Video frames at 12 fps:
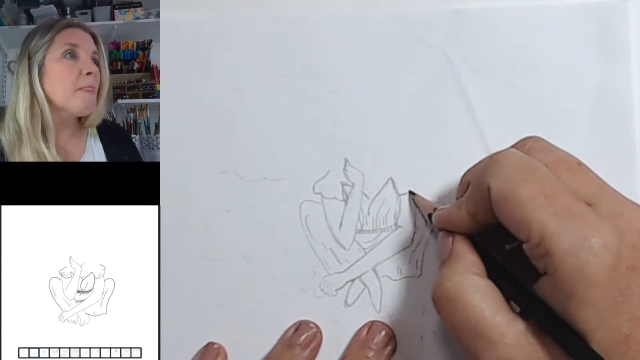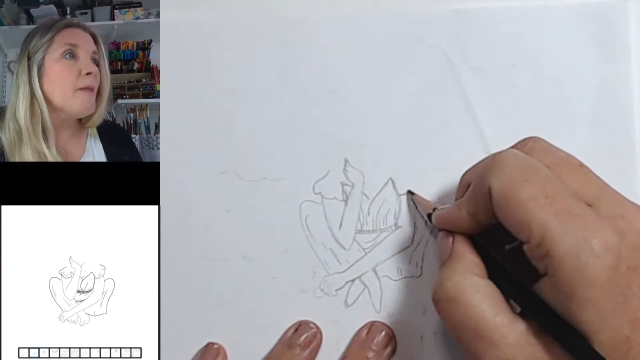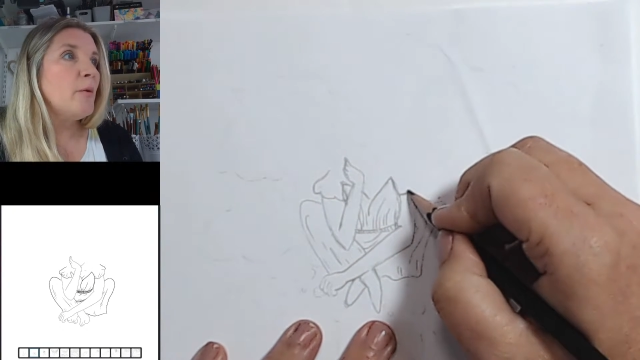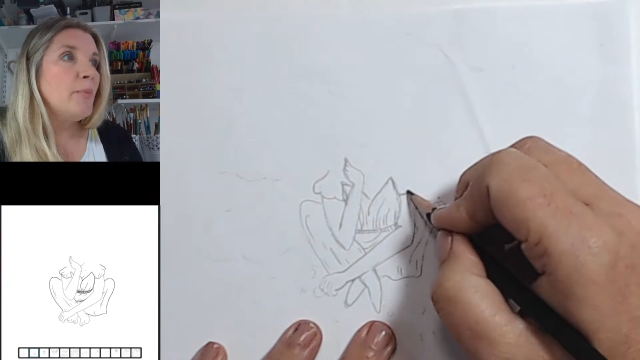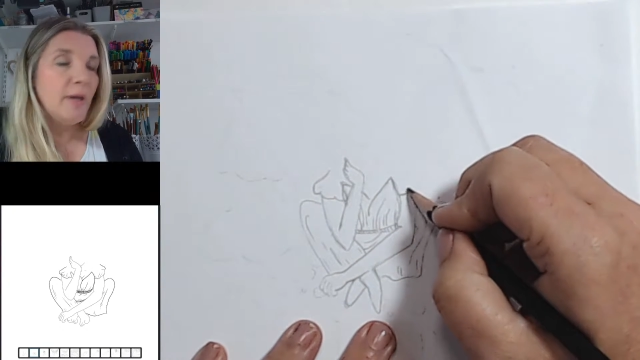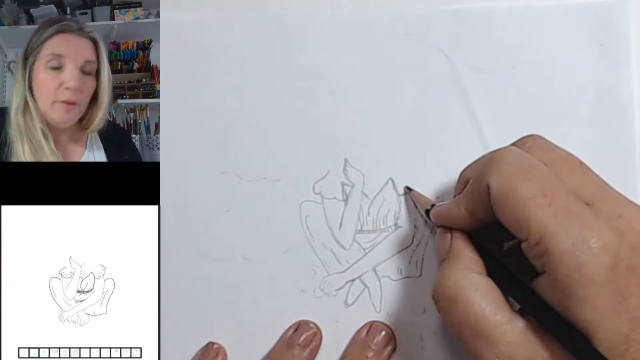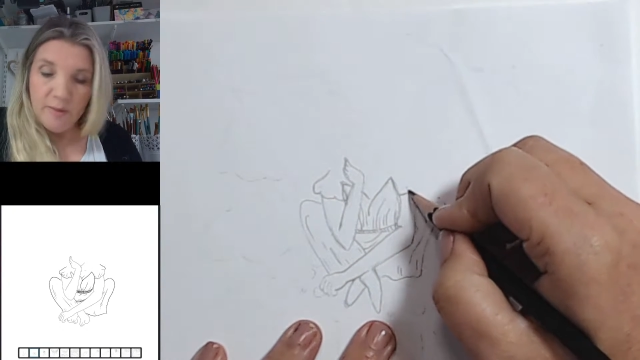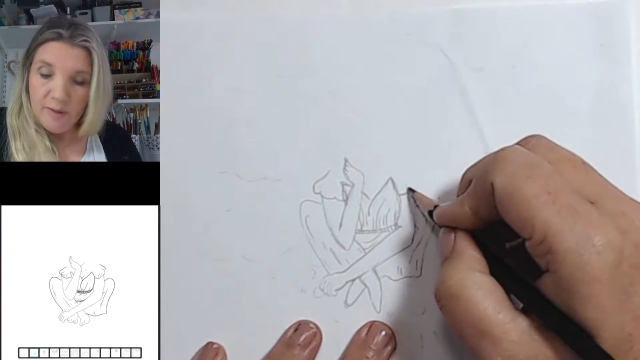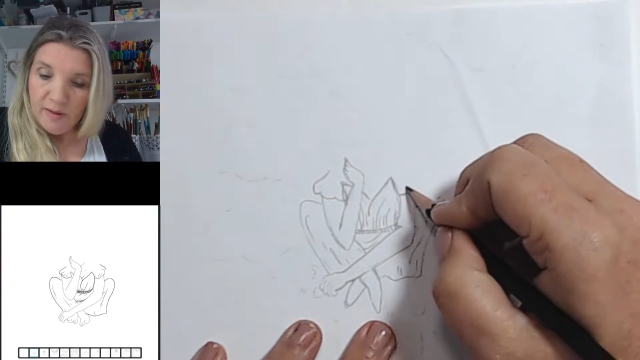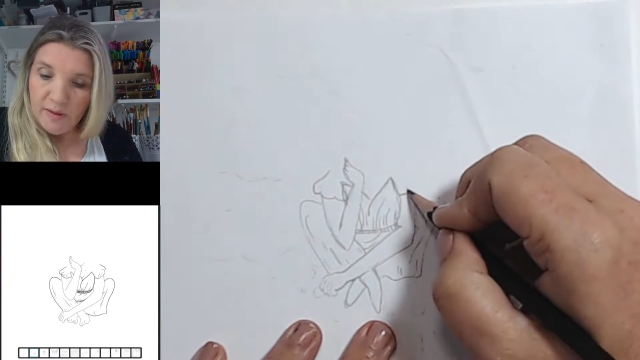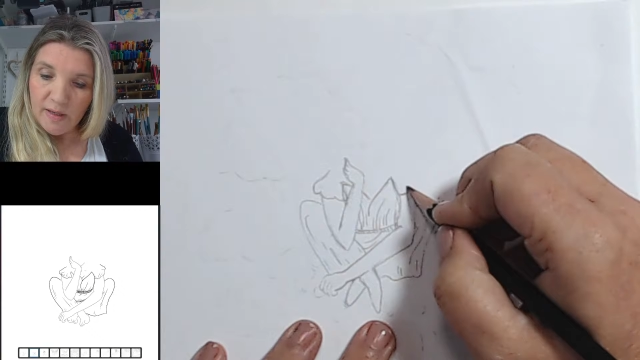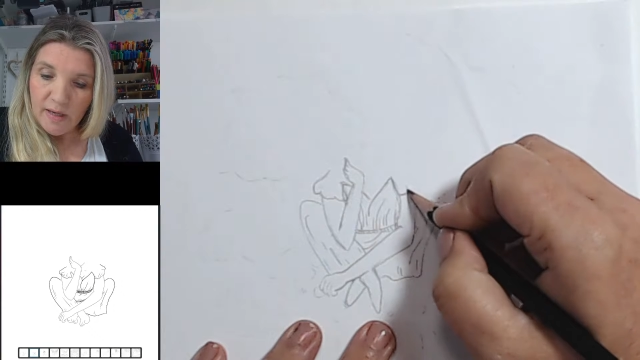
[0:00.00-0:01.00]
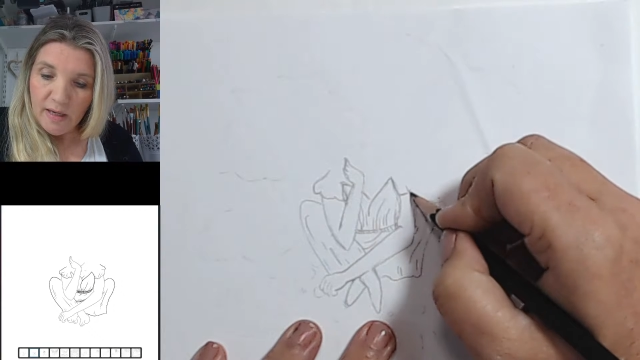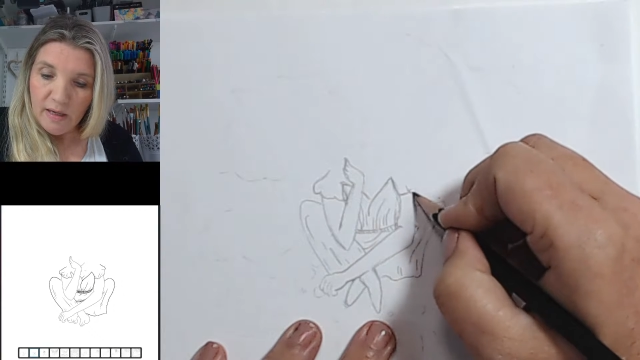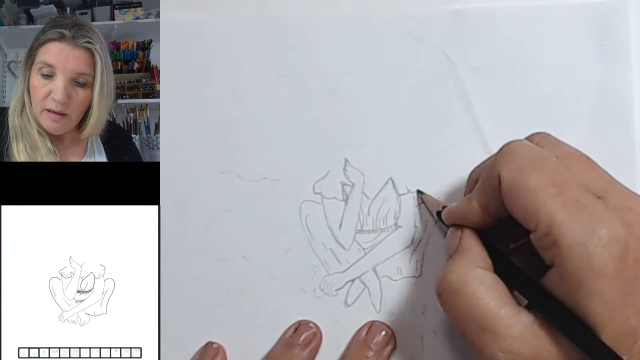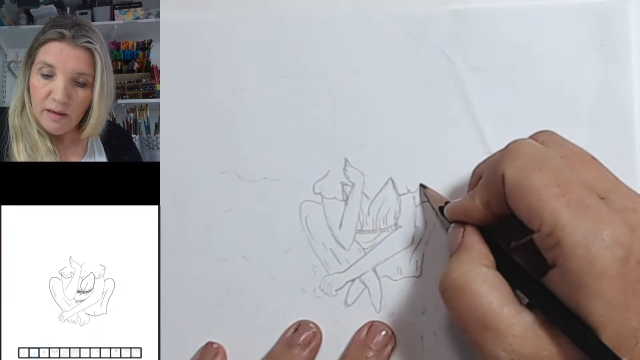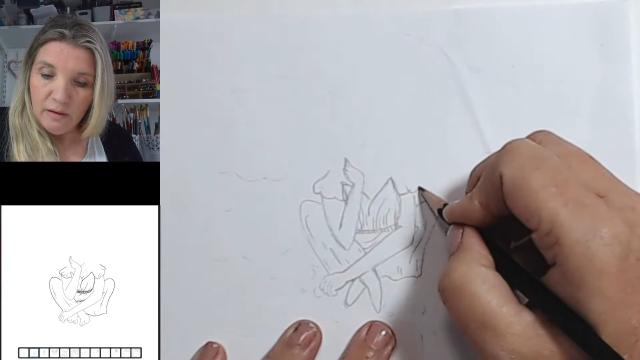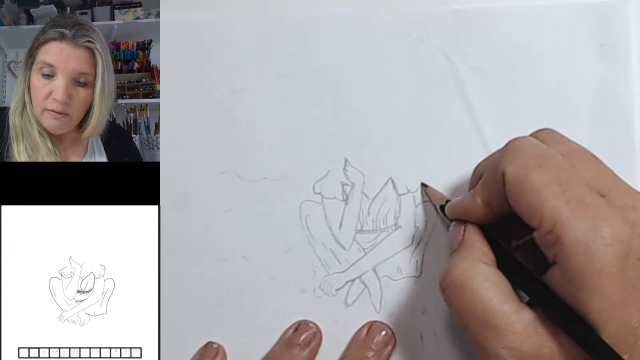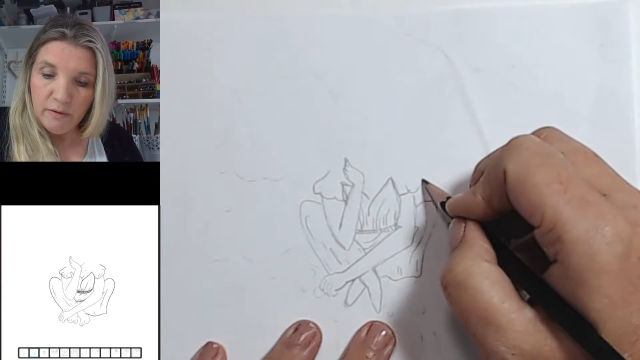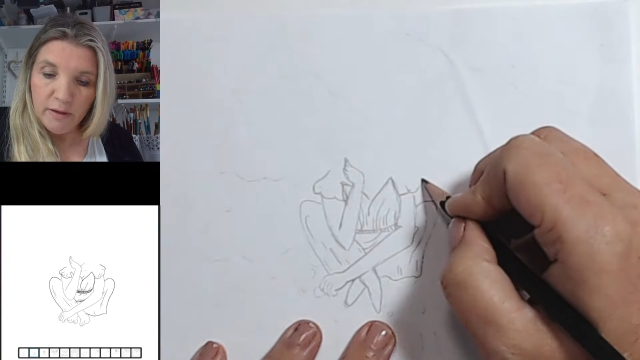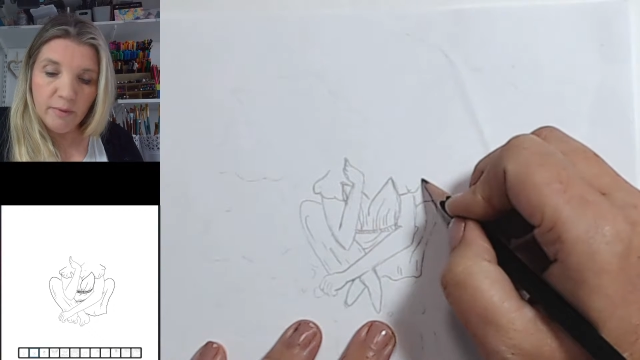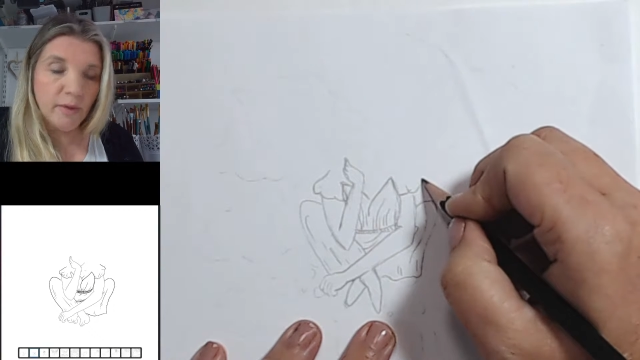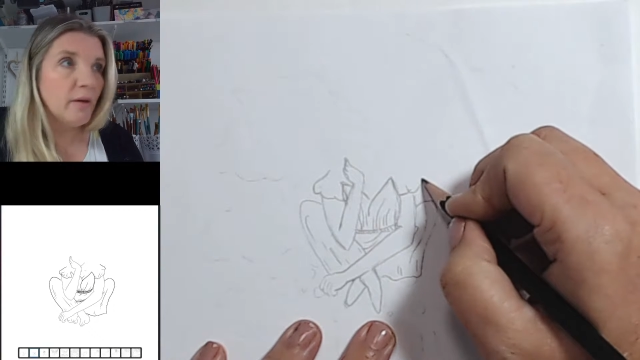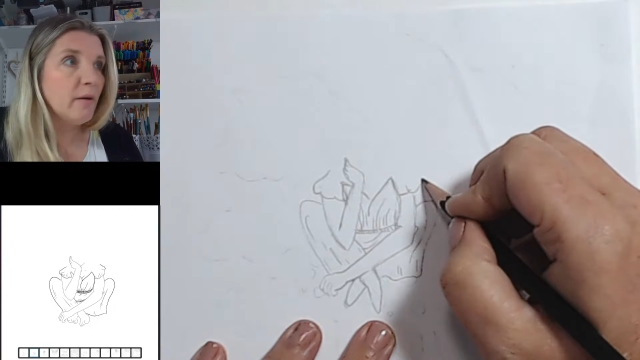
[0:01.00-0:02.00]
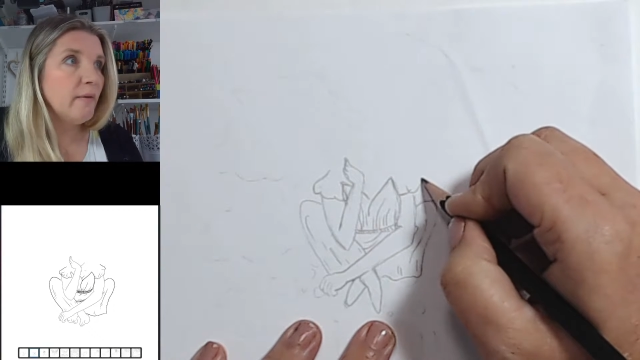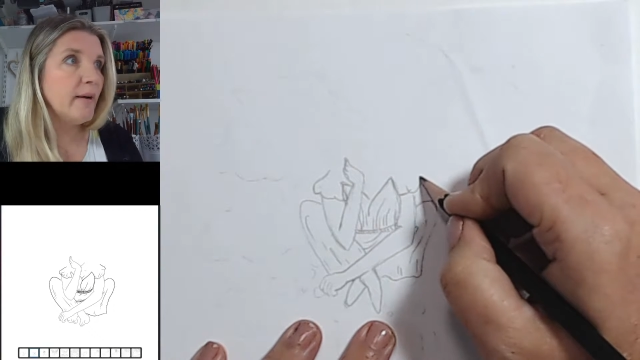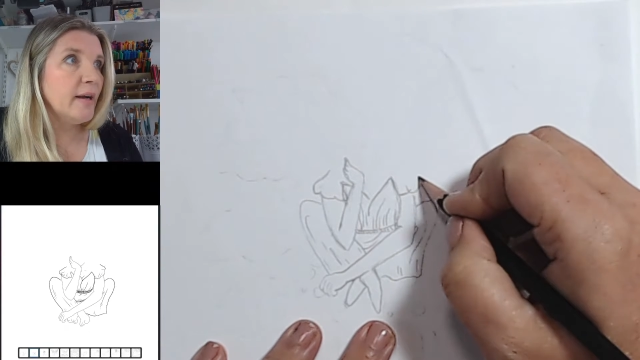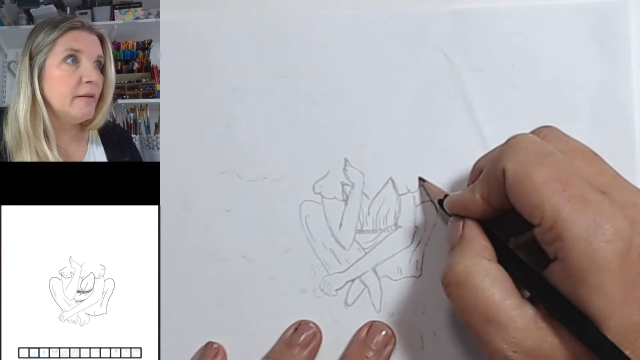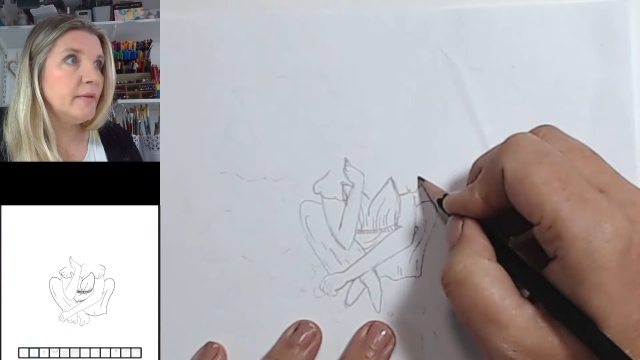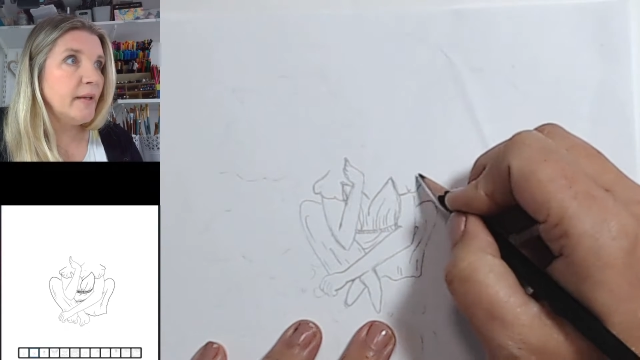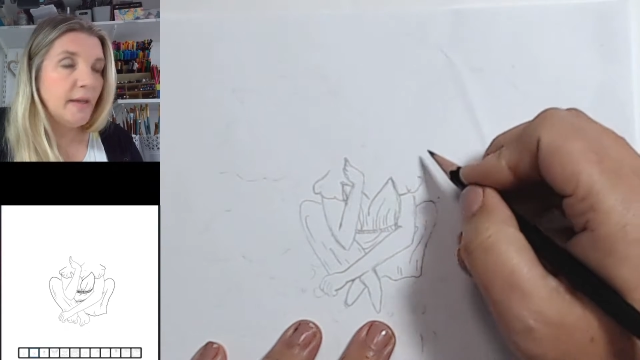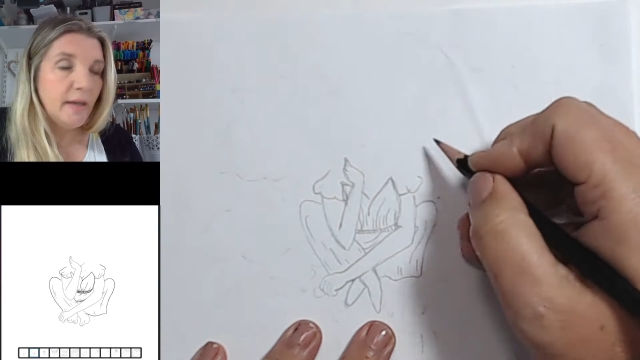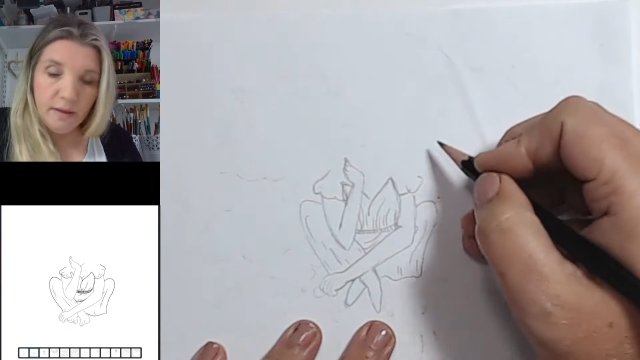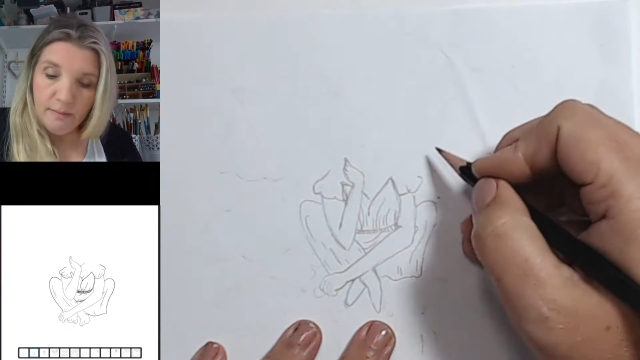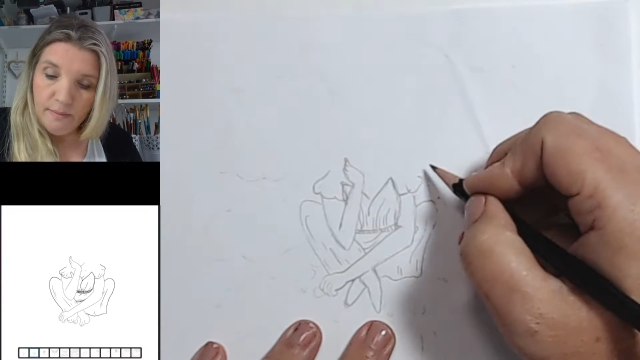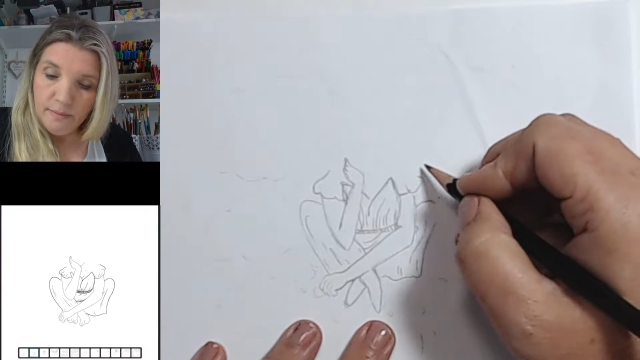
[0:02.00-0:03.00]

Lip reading: I'll be able to see. Right, we're going round there.